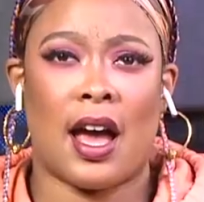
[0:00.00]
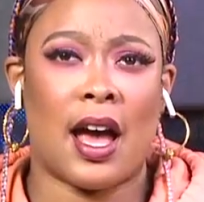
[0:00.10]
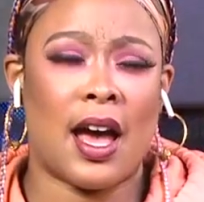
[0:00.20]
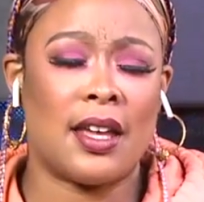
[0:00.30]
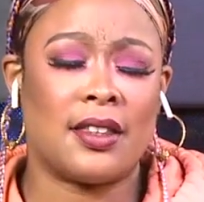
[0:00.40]

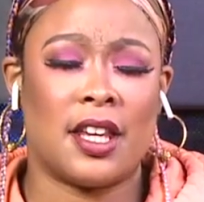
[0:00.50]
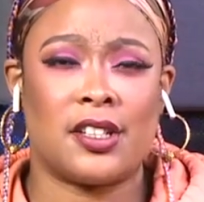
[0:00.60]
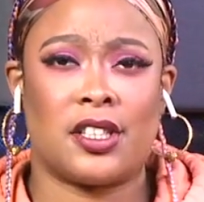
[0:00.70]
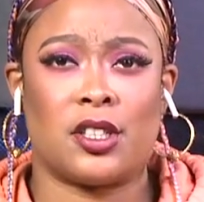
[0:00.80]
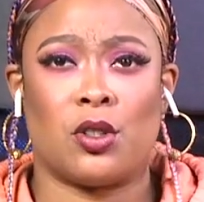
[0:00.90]
I
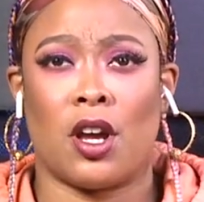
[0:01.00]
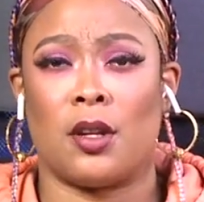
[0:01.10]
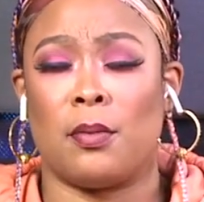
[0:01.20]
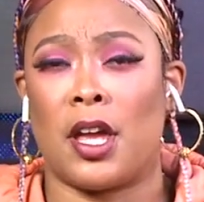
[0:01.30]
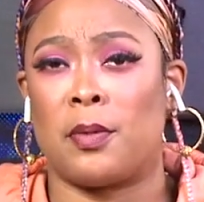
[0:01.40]
think she's
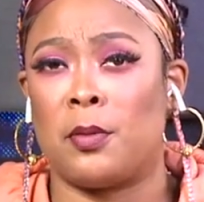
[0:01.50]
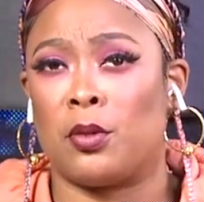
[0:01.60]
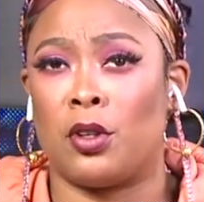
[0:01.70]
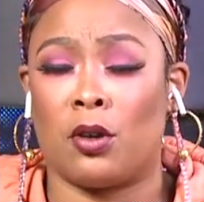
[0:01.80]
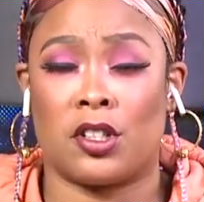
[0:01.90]
trying to make
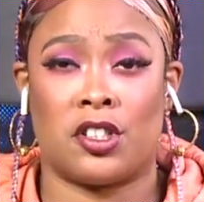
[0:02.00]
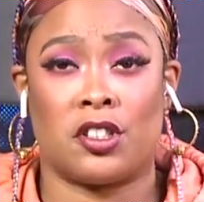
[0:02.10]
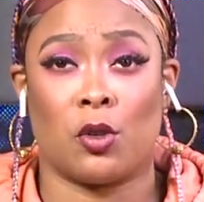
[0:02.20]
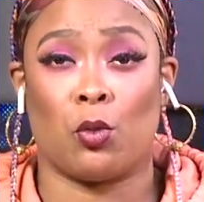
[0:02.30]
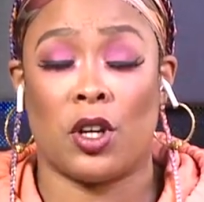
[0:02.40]
people know that
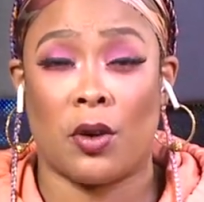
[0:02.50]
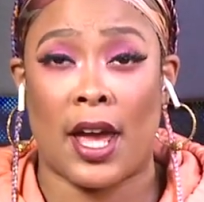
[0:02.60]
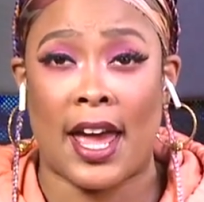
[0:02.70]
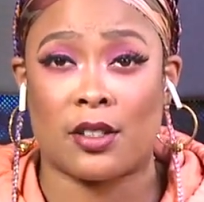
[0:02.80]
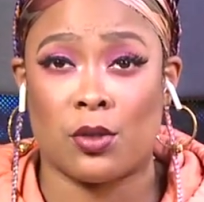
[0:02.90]
she's a
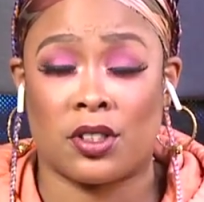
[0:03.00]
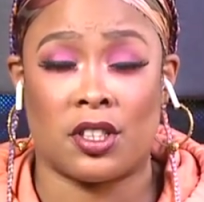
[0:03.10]
real actress